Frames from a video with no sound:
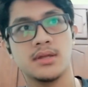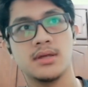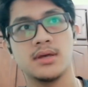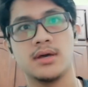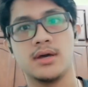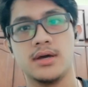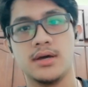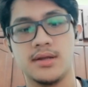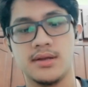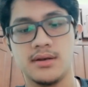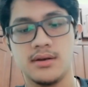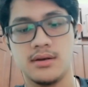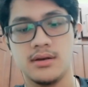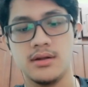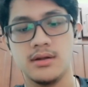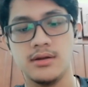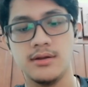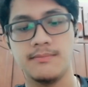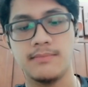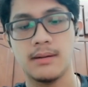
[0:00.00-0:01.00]
And the
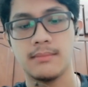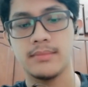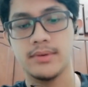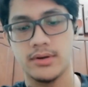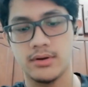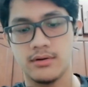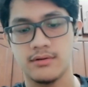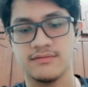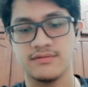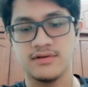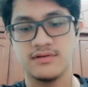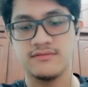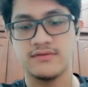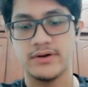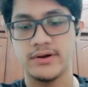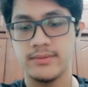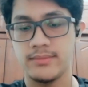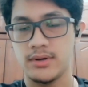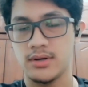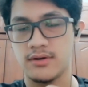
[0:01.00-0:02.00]
Department of
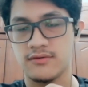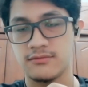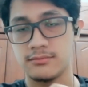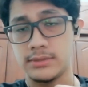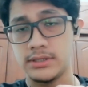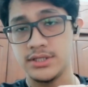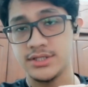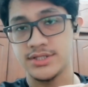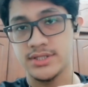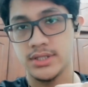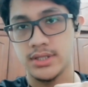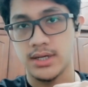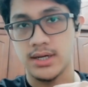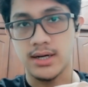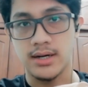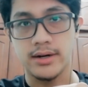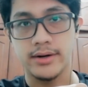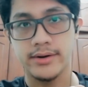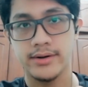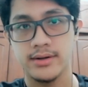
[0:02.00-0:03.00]
Environment of Malaysia
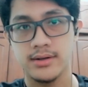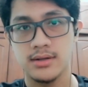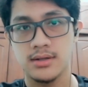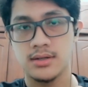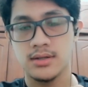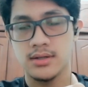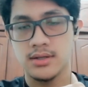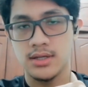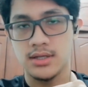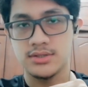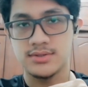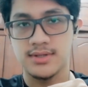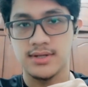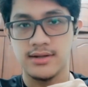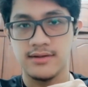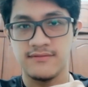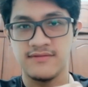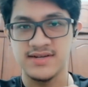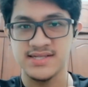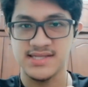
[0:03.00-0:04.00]
are actually
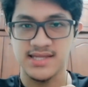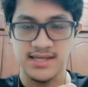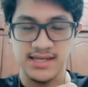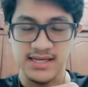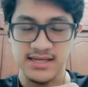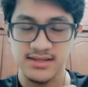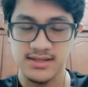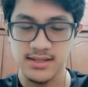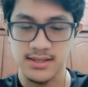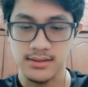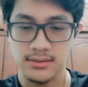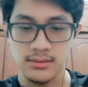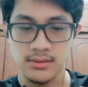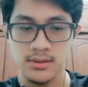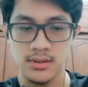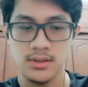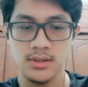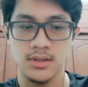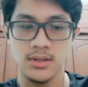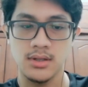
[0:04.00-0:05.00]
investigating
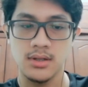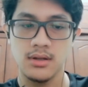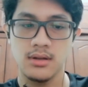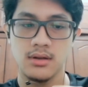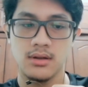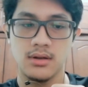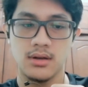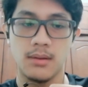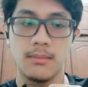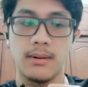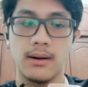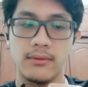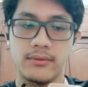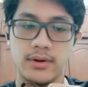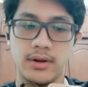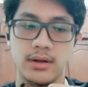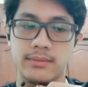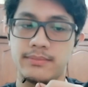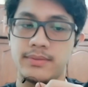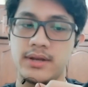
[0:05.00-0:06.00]
about
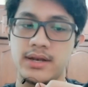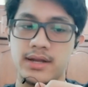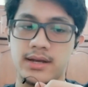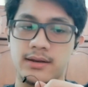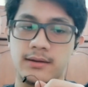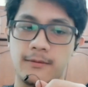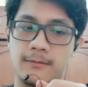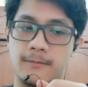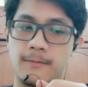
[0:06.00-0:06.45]
the Penang